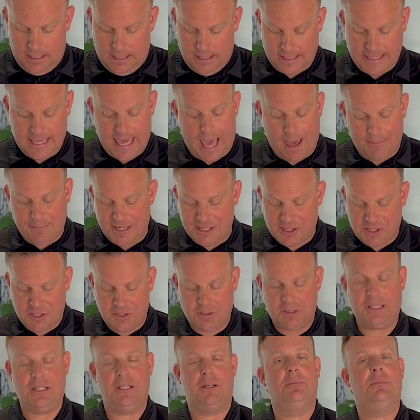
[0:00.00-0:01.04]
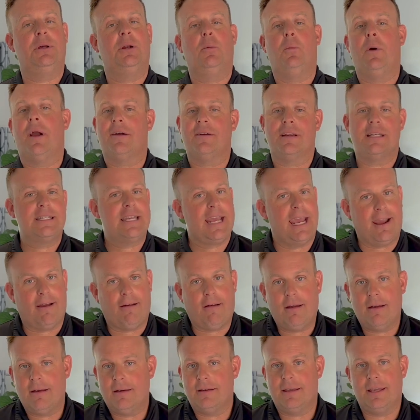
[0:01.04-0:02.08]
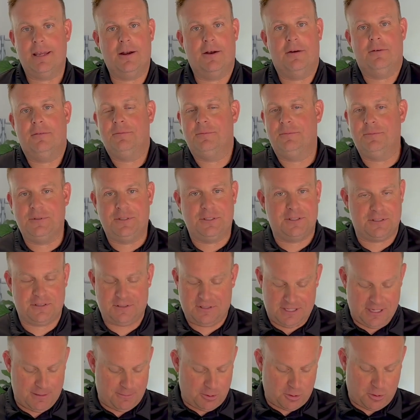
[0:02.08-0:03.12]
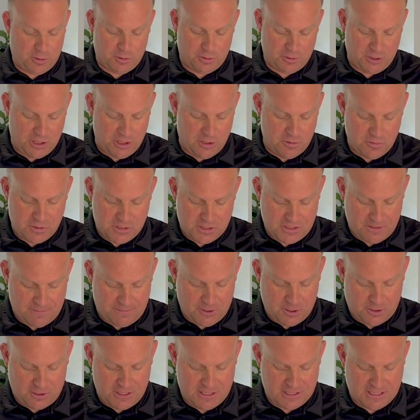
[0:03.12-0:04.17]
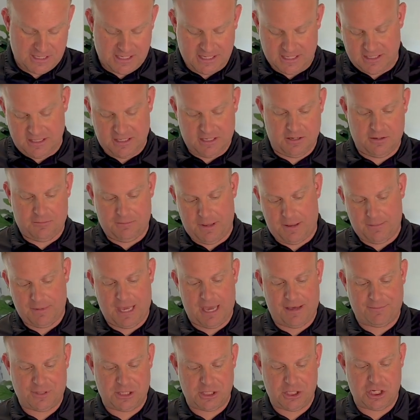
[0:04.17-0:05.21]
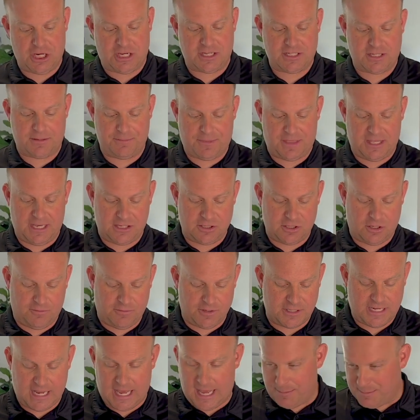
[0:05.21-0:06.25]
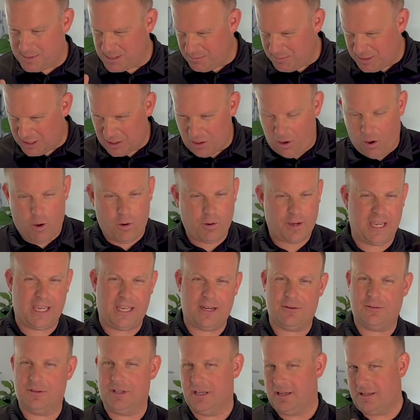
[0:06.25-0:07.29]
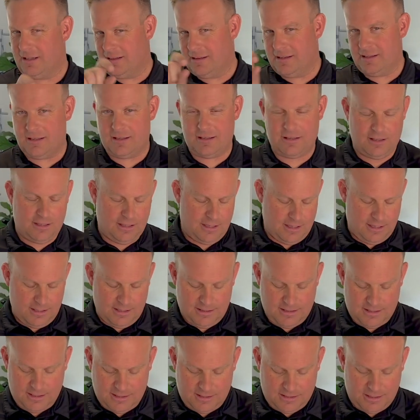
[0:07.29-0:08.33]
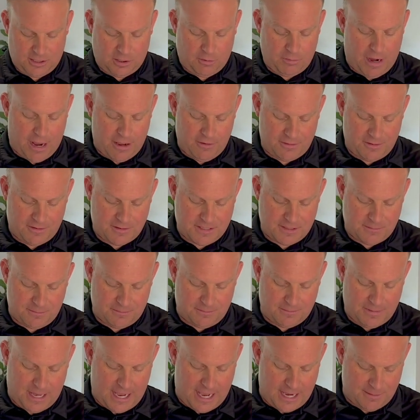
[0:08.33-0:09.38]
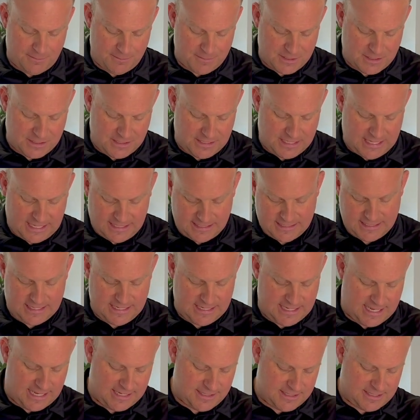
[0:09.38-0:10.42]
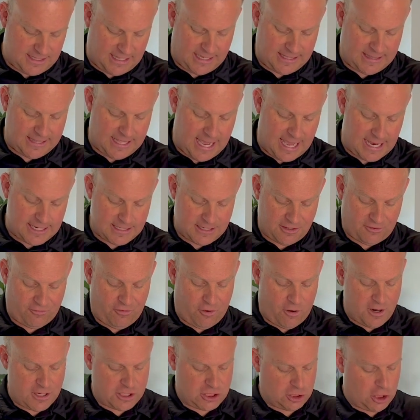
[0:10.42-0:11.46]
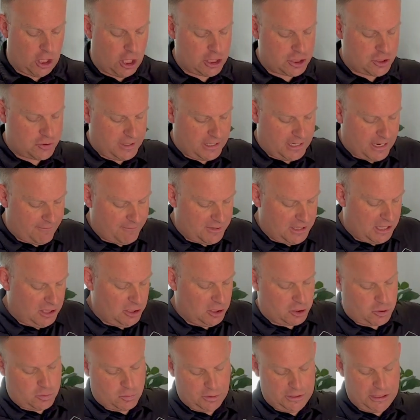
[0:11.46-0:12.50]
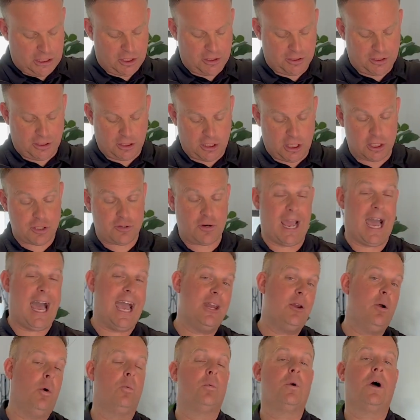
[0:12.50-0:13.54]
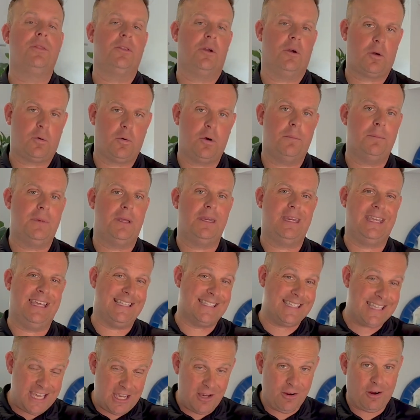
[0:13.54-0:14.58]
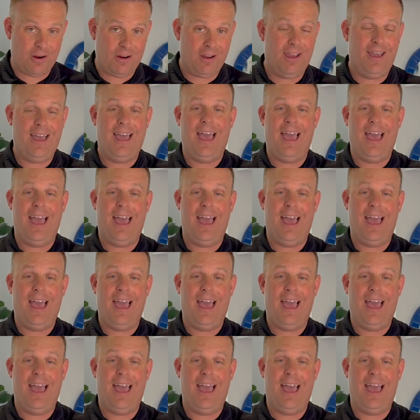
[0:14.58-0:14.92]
Cabinet showed a little bit of wear and tear, you know, just typical use. You're going to see, you know, maybe you have to adjust some things over time, some of the caulking or the grout in some items and dings and dents like that. As far as laundry, everything looks really good in the laundry. I don't run their equipment. It's here.